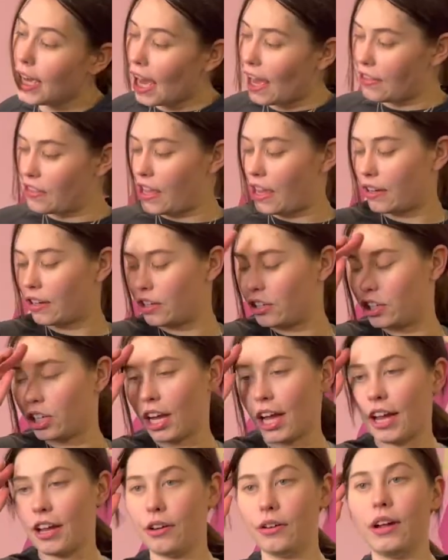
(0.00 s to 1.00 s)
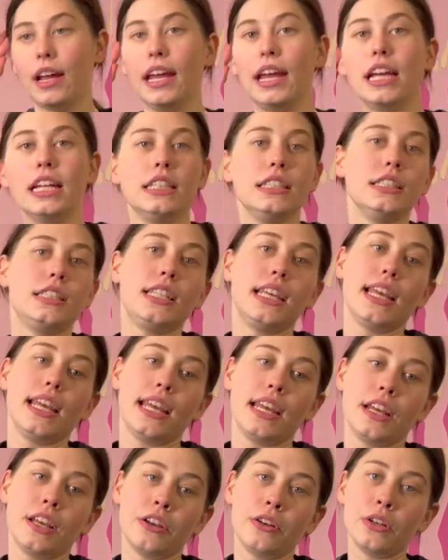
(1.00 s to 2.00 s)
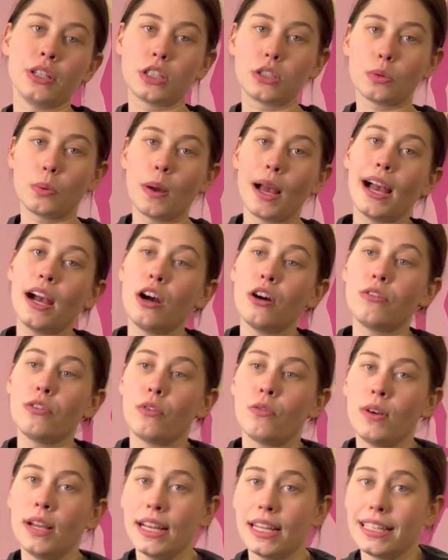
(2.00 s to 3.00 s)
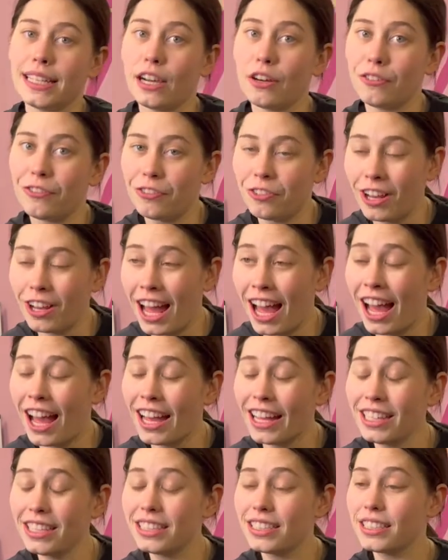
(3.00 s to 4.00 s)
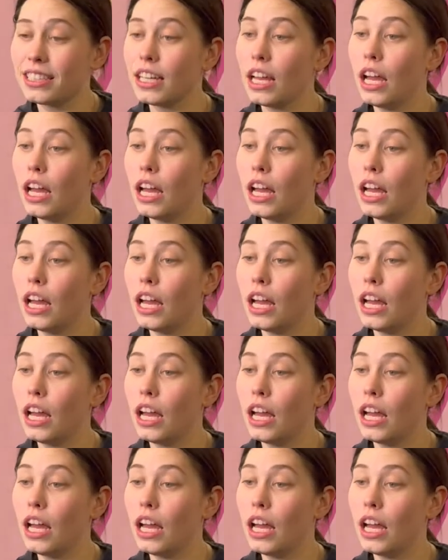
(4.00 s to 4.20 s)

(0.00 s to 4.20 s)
and then going to go into 12 rear delt flies